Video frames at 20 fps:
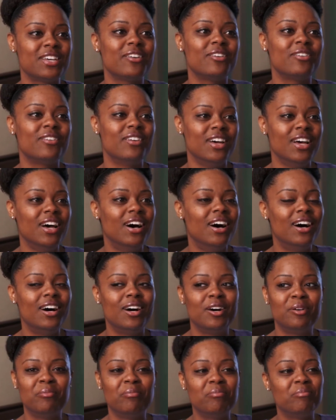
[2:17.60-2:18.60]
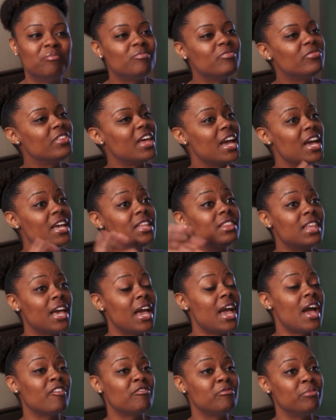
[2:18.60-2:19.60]
When I see someone have a
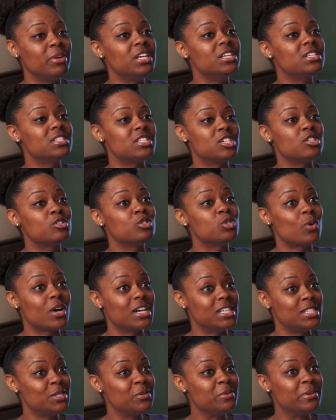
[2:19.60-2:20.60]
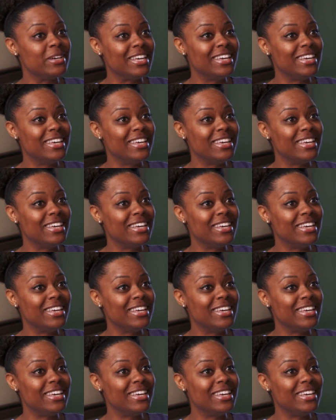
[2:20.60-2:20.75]
breakthrough and be